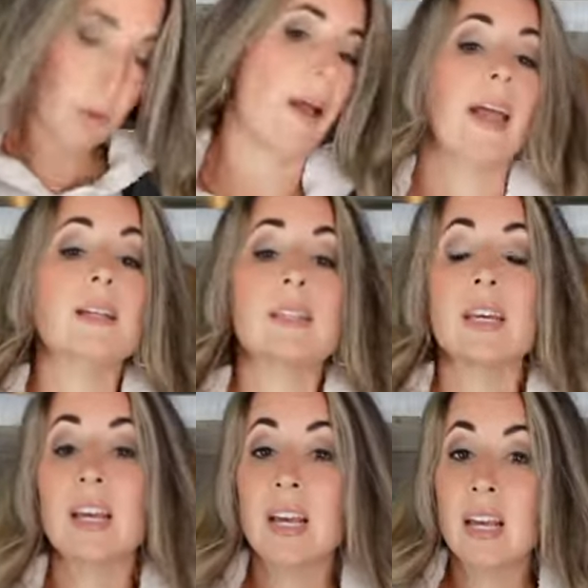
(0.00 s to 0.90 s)
waist.
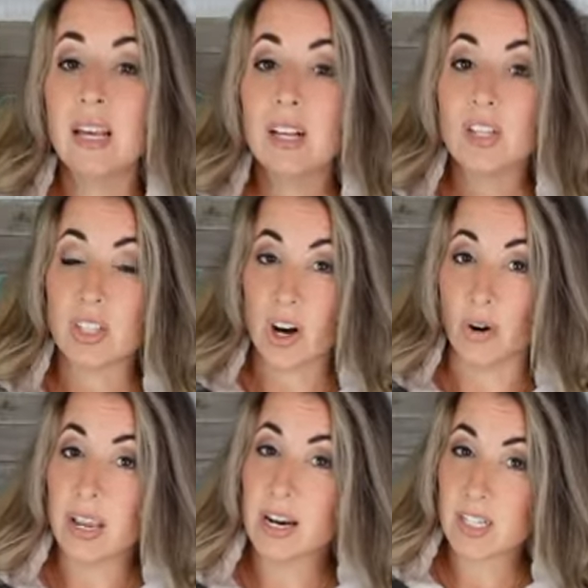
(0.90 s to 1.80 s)
So
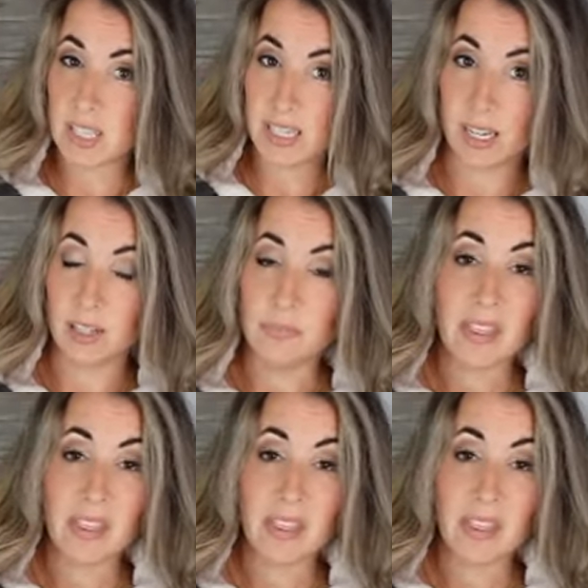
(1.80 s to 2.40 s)
here's the deal.